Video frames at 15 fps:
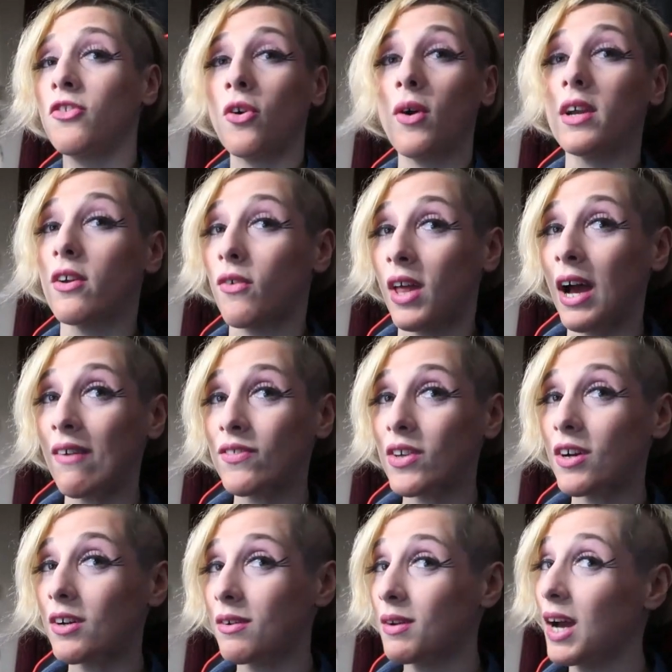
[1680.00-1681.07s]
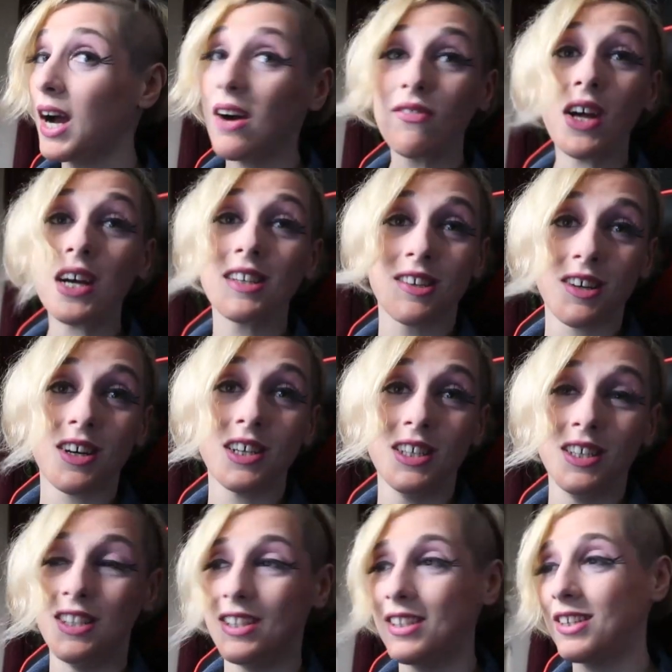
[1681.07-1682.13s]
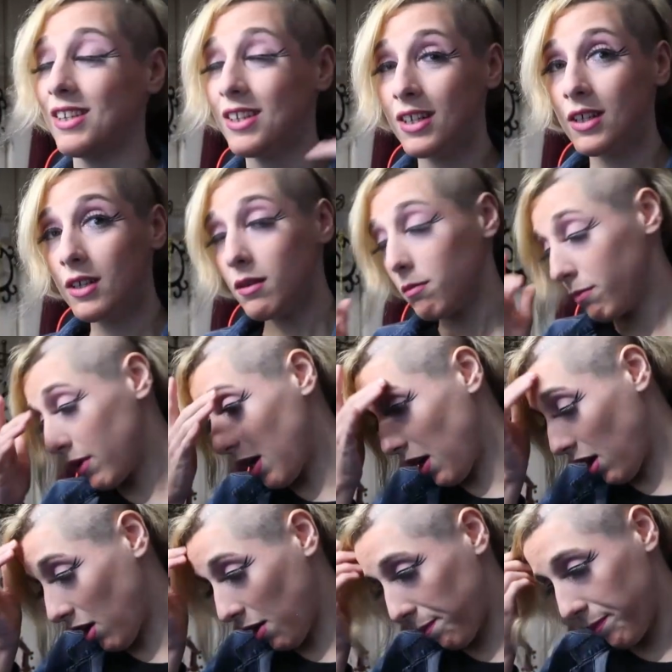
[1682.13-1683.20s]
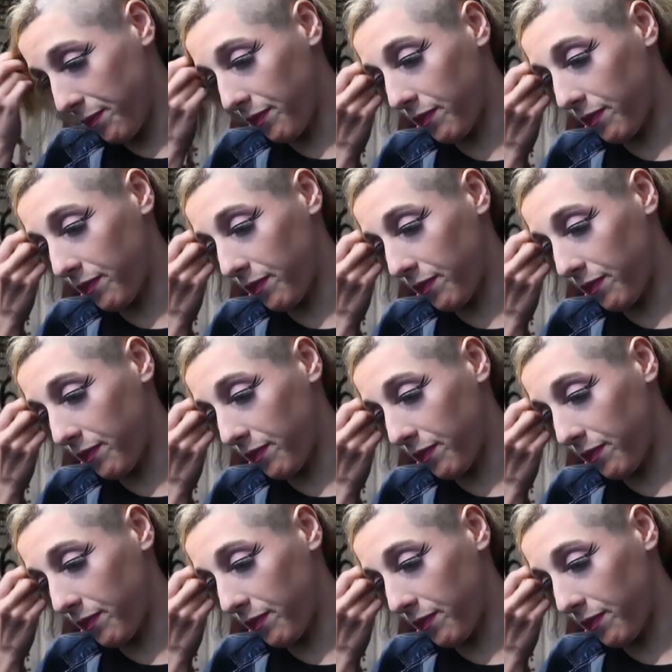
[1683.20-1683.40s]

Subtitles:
so I don't have to have that done. But,